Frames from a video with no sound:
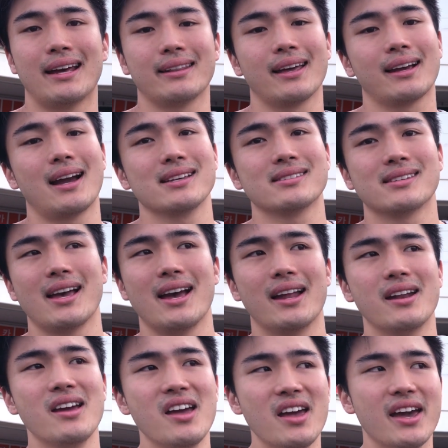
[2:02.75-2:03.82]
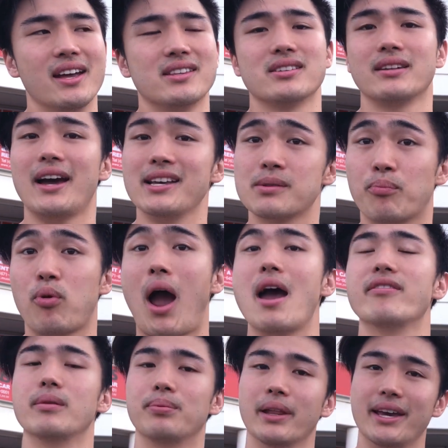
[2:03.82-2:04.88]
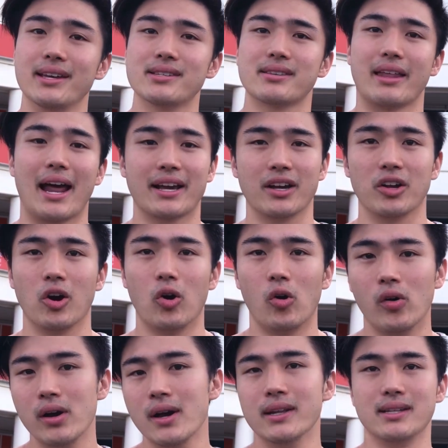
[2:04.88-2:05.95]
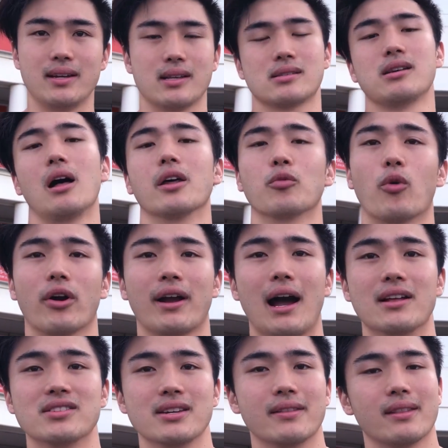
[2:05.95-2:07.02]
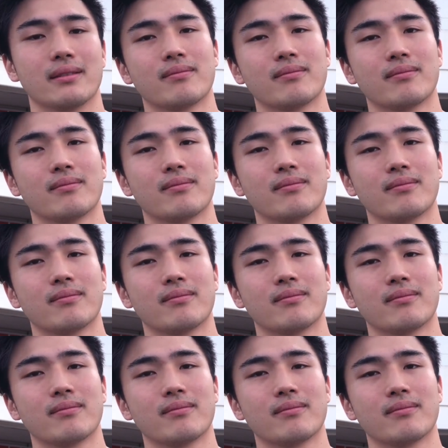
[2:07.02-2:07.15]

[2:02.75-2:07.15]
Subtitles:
And like I said, it's a nice private place that I can go to get solid workouts in.